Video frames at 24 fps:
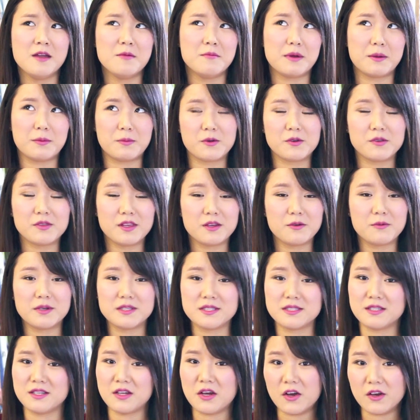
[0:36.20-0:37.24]
My birthday
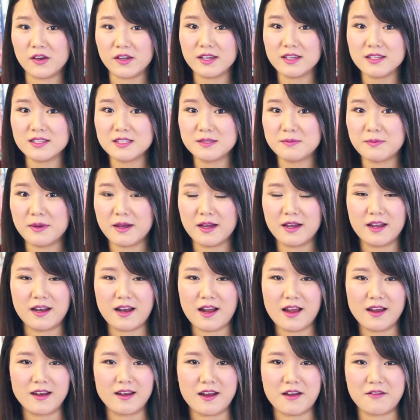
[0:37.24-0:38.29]
was in August, but
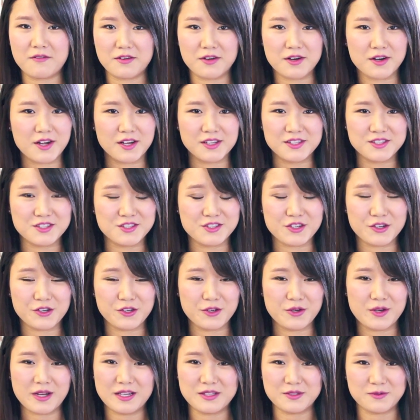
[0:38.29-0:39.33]
I never got to show
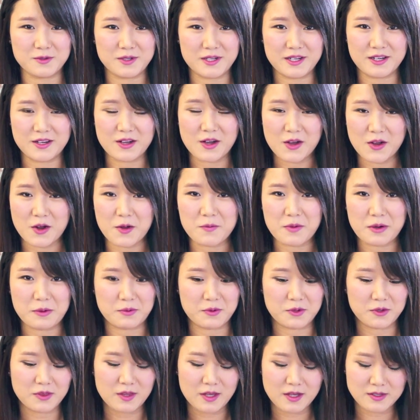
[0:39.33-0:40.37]
you guys what I got on my
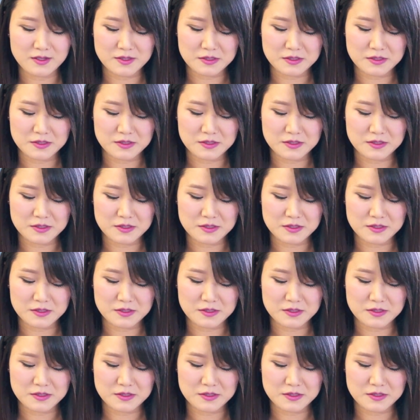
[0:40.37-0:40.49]
birthday.